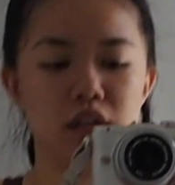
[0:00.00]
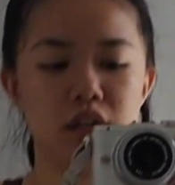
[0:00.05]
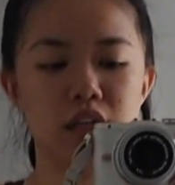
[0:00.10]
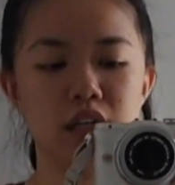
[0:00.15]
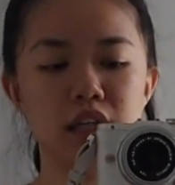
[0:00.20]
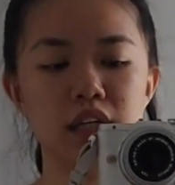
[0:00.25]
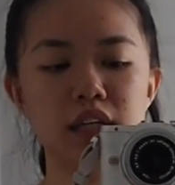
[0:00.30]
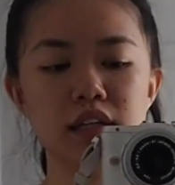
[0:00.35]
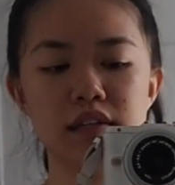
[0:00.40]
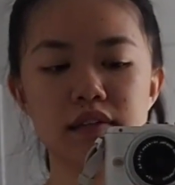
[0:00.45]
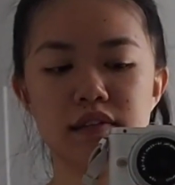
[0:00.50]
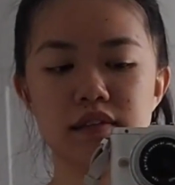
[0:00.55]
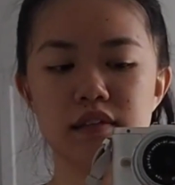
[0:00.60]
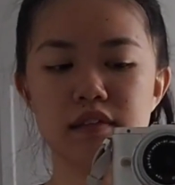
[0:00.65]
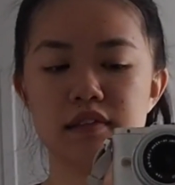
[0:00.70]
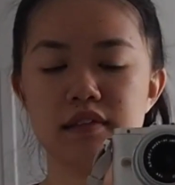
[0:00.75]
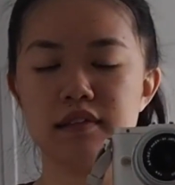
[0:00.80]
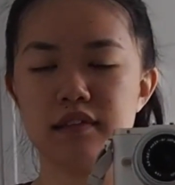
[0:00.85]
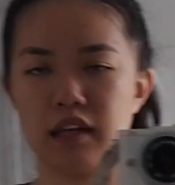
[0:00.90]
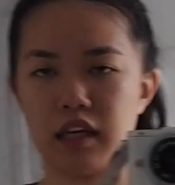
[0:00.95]
it is
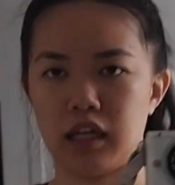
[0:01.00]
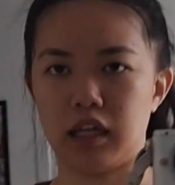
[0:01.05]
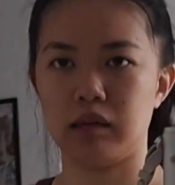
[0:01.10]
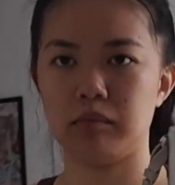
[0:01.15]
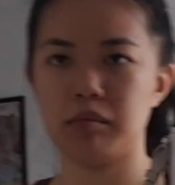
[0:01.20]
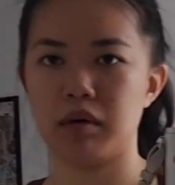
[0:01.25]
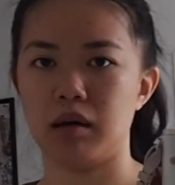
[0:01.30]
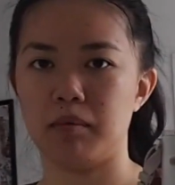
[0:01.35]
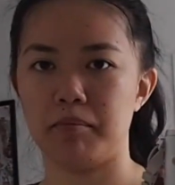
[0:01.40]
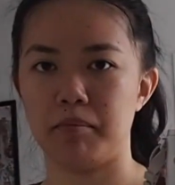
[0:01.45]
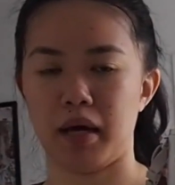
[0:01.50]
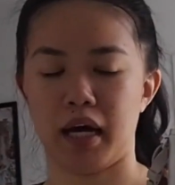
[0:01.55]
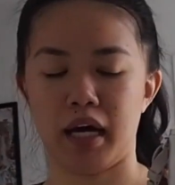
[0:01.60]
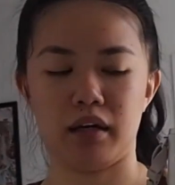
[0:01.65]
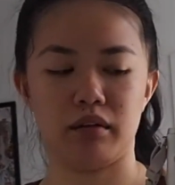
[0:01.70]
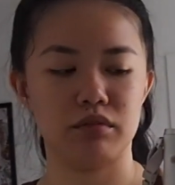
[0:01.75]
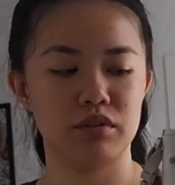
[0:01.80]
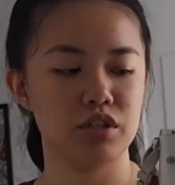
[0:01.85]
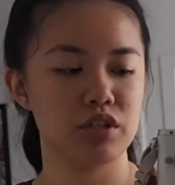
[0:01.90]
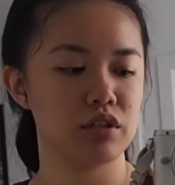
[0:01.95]
the same
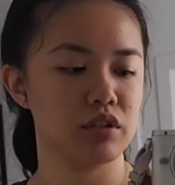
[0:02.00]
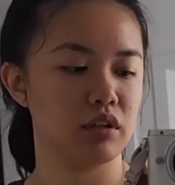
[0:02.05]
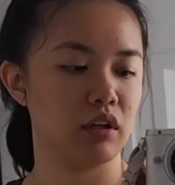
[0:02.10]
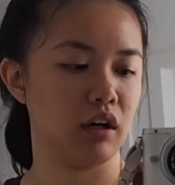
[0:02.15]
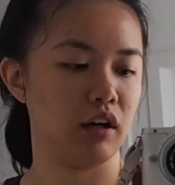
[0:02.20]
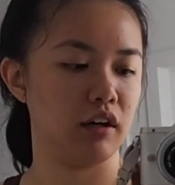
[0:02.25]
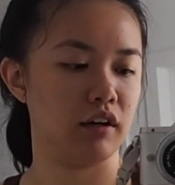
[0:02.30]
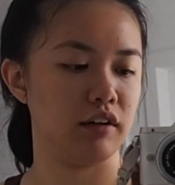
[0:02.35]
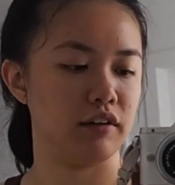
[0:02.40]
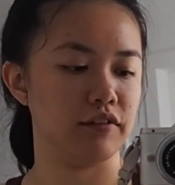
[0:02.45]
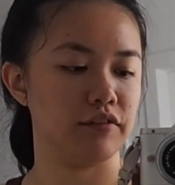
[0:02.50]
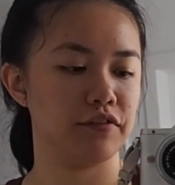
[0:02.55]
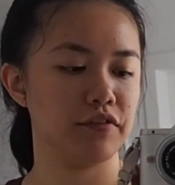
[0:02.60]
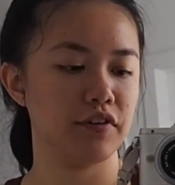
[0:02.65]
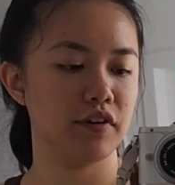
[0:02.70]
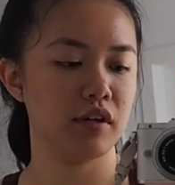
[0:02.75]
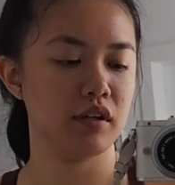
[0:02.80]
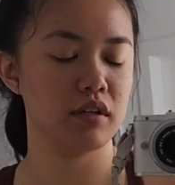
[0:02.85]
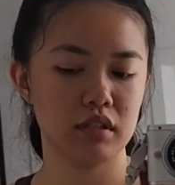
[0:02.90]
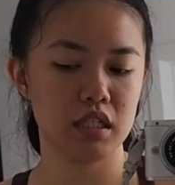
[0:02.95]
amount of
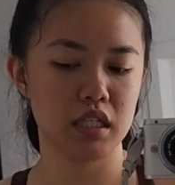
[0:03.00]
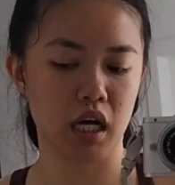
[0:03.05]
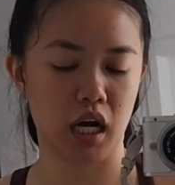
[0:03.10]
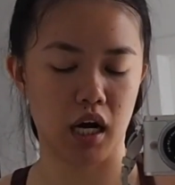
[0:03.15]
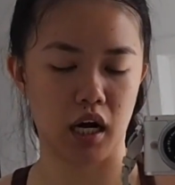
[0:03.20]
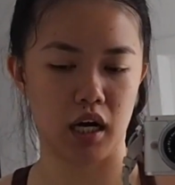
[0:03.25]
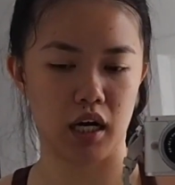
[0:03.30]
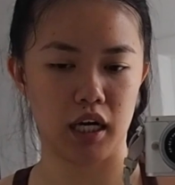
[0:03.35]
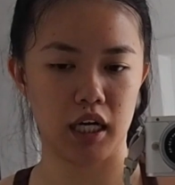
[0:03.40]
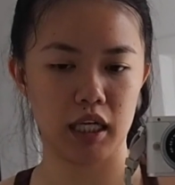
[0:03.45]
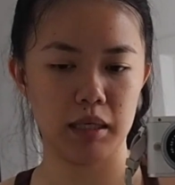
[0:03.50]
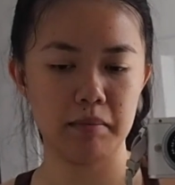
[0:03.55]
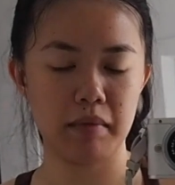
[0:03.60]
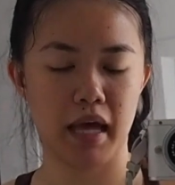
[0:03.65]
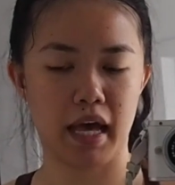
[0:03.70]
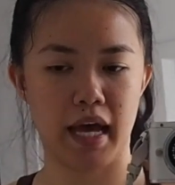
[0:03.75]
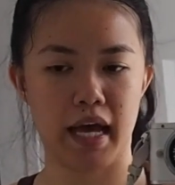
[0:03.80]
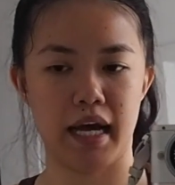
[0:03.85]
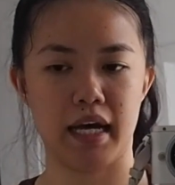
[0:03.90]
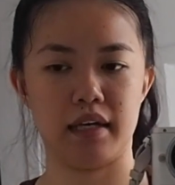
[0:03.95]
time
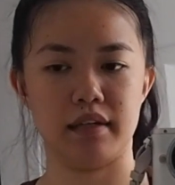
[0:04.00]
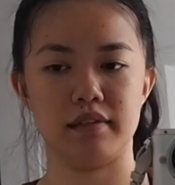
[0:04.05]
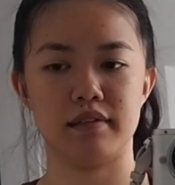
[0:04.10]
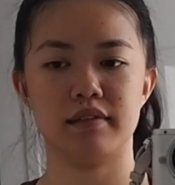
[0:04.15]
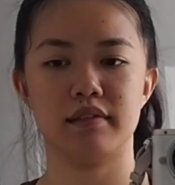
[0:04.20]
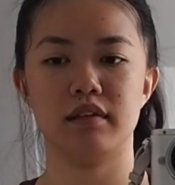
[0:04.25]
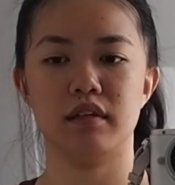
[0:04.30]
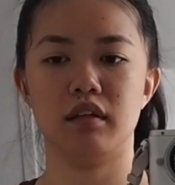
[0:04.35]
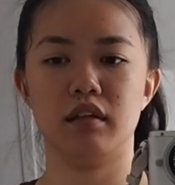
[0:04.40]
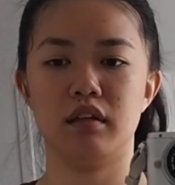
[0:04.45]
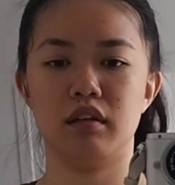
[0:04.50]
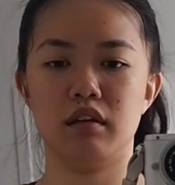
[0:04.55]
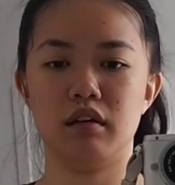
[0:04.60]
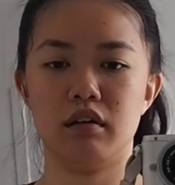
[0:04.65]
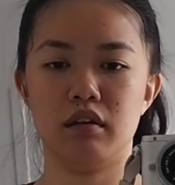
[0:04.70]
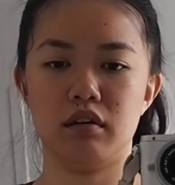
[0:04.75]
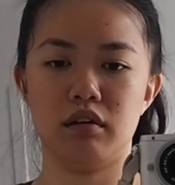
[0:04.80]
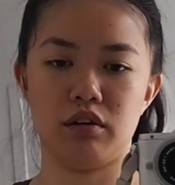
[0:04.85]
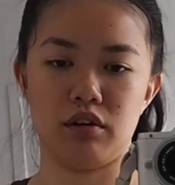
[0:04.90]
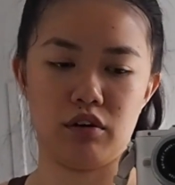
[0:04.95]
as
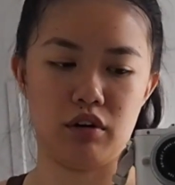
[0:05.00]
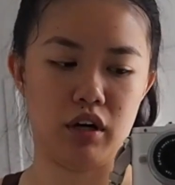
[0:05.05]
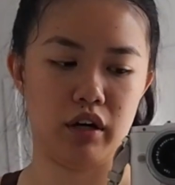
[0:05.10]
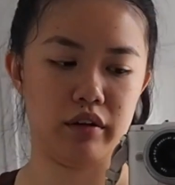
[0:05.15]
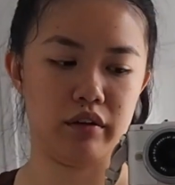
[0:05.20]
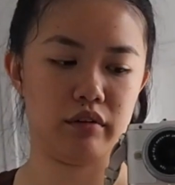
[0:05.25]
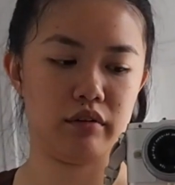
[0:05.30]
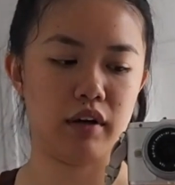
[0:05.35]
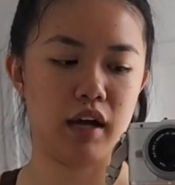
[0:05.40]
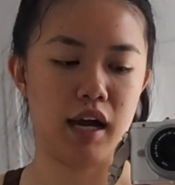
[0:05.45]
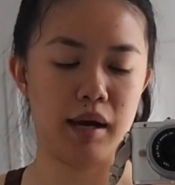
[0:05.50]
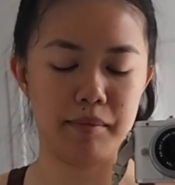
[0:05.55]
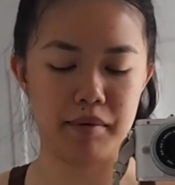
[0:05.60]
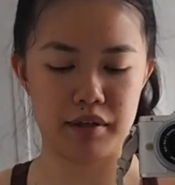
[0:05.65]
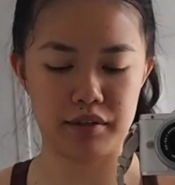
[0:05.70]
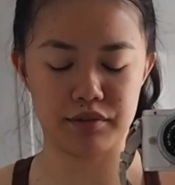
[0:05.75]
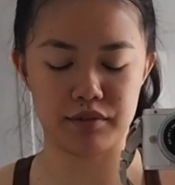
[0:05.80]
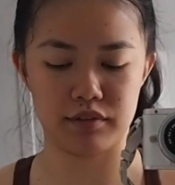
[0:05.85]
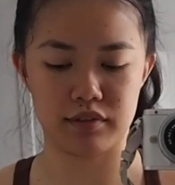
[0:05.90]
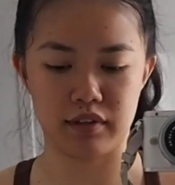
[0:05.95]
her other ab
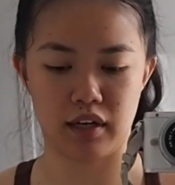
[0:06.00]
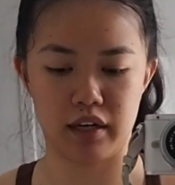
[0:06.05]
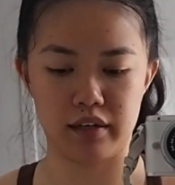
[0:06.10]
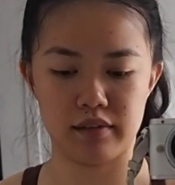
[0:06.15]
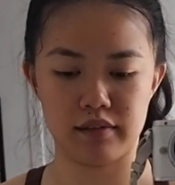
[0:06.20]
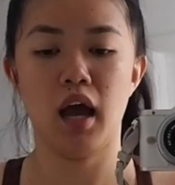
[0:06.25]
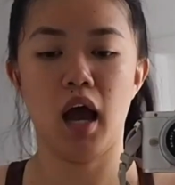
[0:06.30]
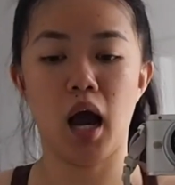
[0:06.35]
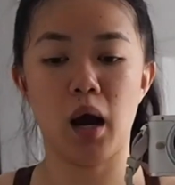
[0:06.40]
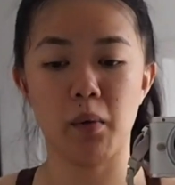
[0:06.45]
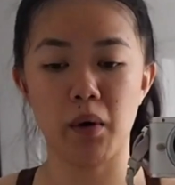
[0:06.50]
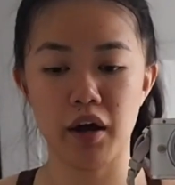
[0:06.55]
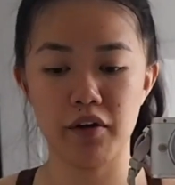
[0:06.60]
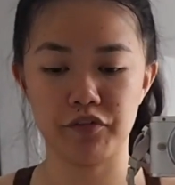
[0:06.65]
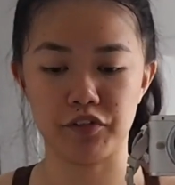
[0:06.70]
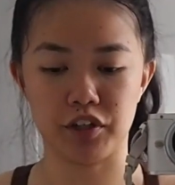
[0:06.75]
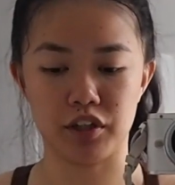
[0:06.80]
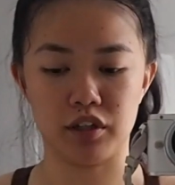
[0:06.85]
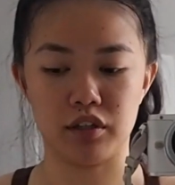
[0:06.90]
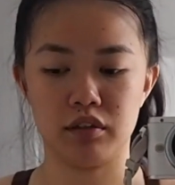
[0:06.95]
exercise.
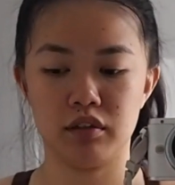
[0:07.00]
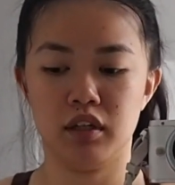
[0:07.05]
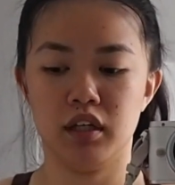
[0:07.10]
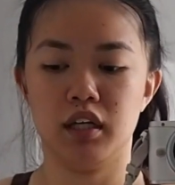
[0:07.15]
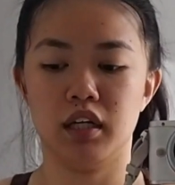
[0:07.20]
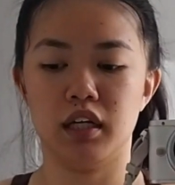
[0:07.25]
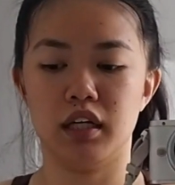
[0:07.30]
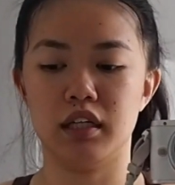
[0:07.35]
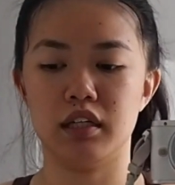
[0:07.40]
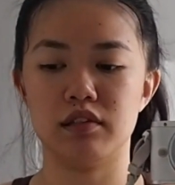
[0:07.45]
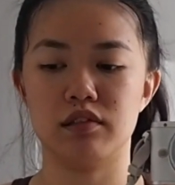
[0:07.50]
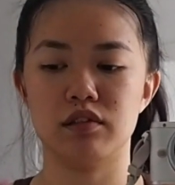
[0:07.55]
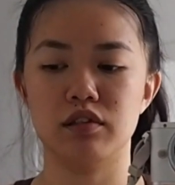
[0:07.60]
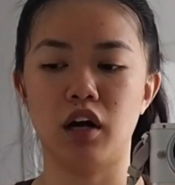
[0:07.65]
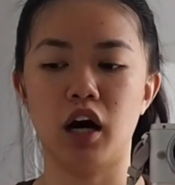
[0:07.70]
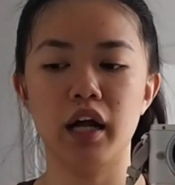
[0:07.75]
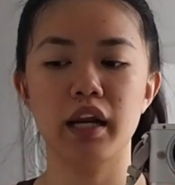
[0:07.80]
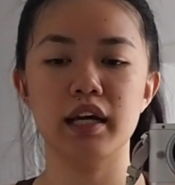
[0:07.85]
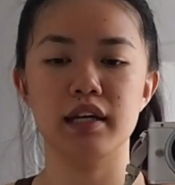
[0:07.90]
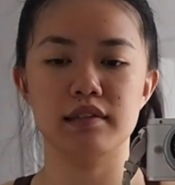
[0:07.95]
However, it is
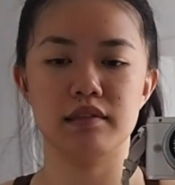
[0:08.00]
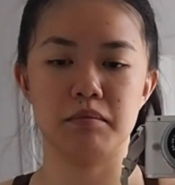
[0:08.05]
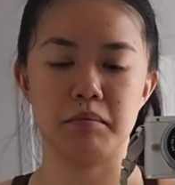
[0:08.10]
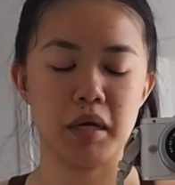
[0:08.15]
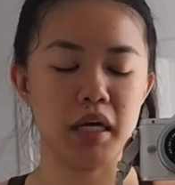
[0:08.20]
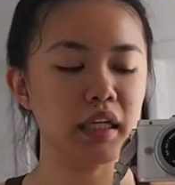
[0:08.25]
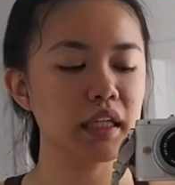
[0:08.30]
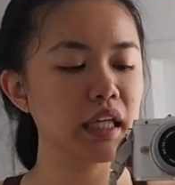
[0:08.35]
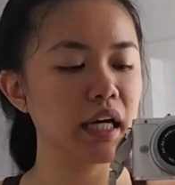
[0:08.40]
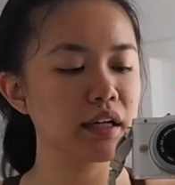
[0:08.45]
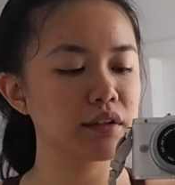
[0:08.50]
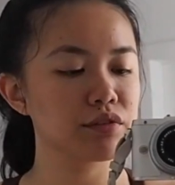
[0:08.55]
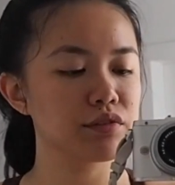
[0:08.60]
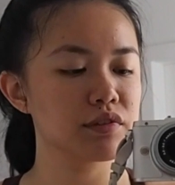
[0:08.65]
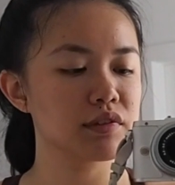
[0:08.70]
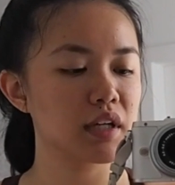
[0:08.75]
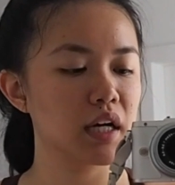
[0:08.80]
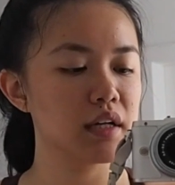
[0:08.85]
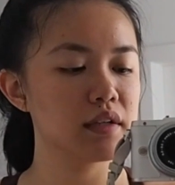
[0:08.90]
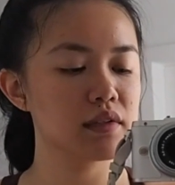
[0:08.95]
not as many
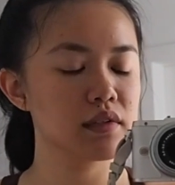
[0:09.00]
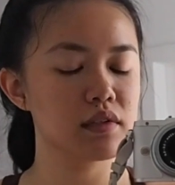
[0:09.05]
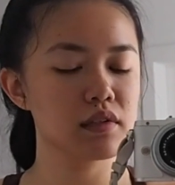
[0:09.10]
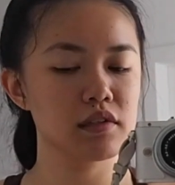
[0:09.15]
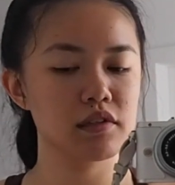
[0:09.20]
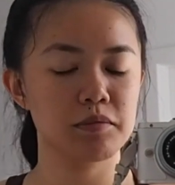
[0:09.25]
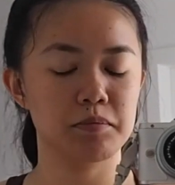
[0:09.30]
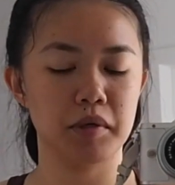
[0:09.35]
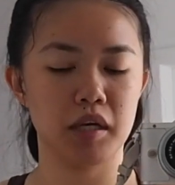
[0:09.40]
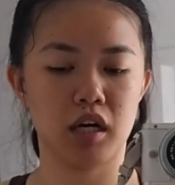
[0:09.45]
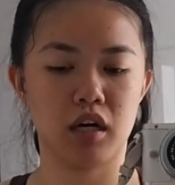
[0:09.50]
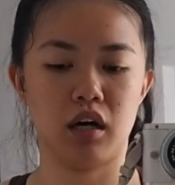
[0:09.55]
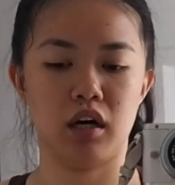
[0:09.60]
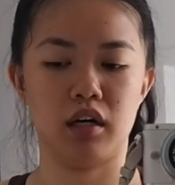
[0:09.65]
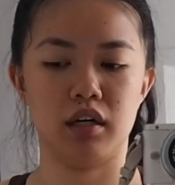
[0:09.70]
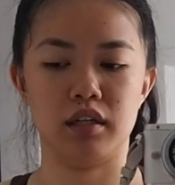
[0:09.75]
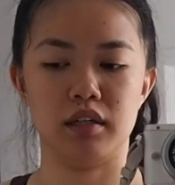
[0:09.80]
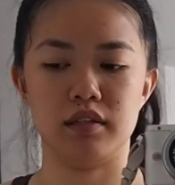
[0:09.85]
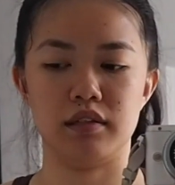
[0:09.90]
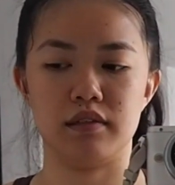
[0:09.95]
exercises
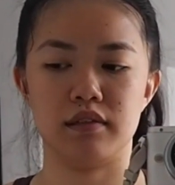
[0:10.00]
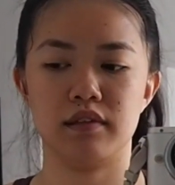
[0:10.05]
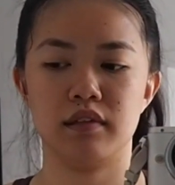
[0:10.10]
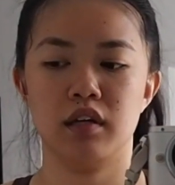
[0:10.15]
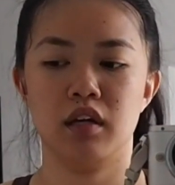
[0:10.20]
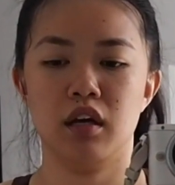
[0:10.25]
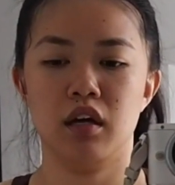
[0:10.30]
because